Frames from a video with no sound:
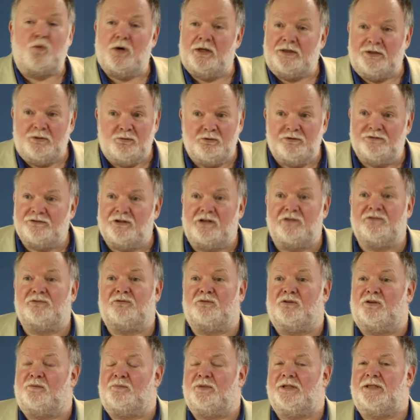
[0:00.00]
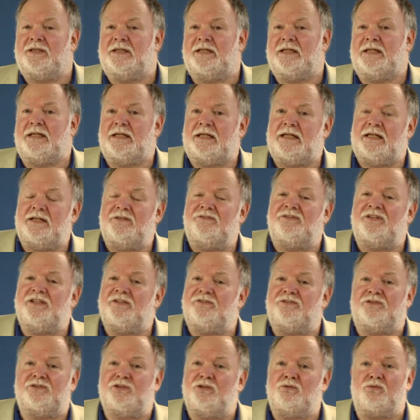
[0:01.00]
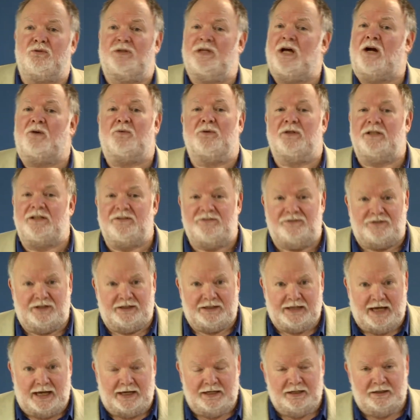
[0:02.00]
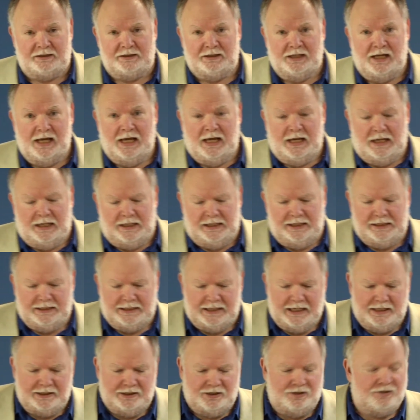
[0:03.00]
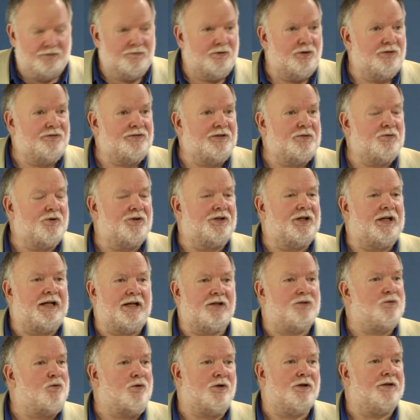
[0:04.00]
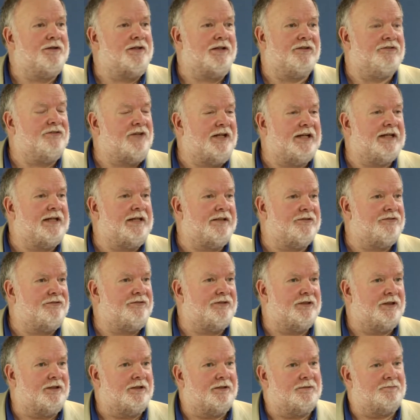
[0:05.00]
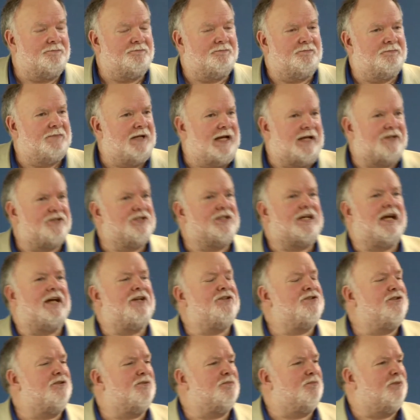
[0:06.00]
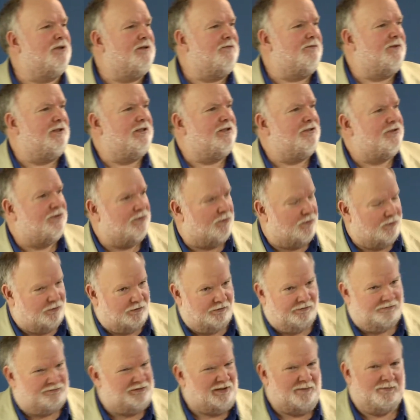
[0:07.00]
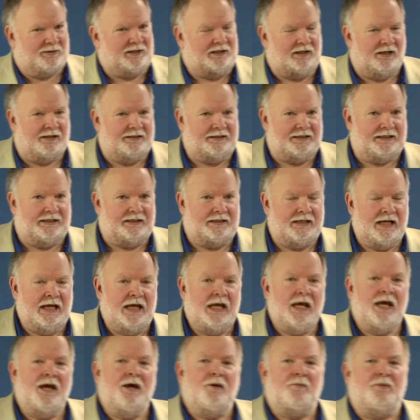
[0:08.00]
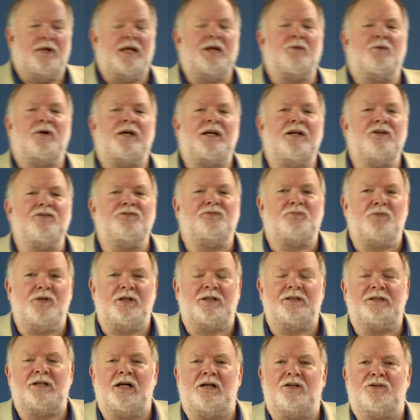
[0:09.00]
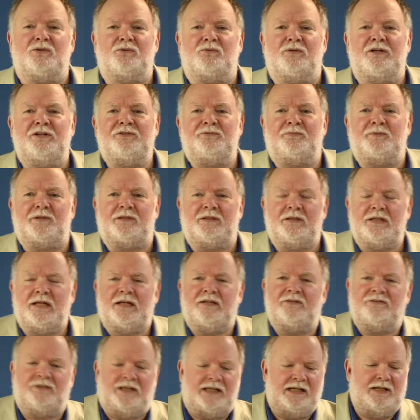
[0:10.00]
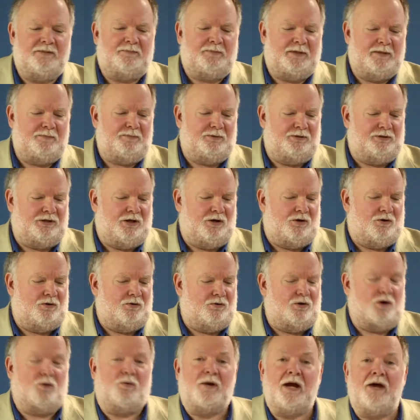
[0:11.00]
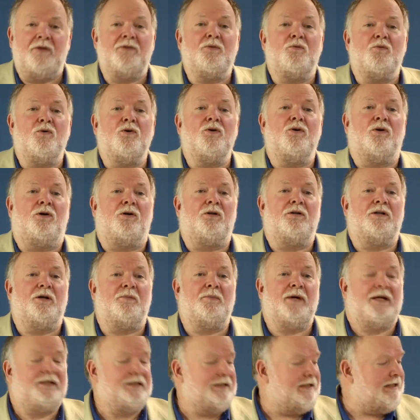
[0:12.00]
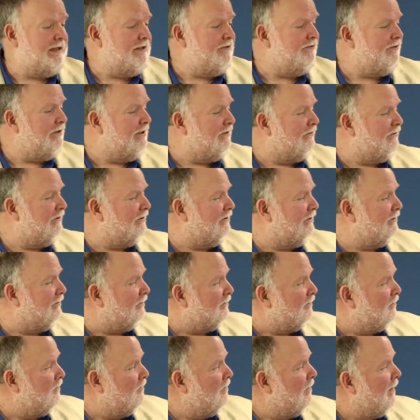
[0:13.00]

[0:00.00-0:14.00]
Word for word: what the results were. But the Kinsey Institute will not release the data. At Indiana University, where they're headquartered, they're saying it's uh, educational privilege or something like that. But anyway, here's what Dr. Reisman is letting people know around the world about the Kinsey Institute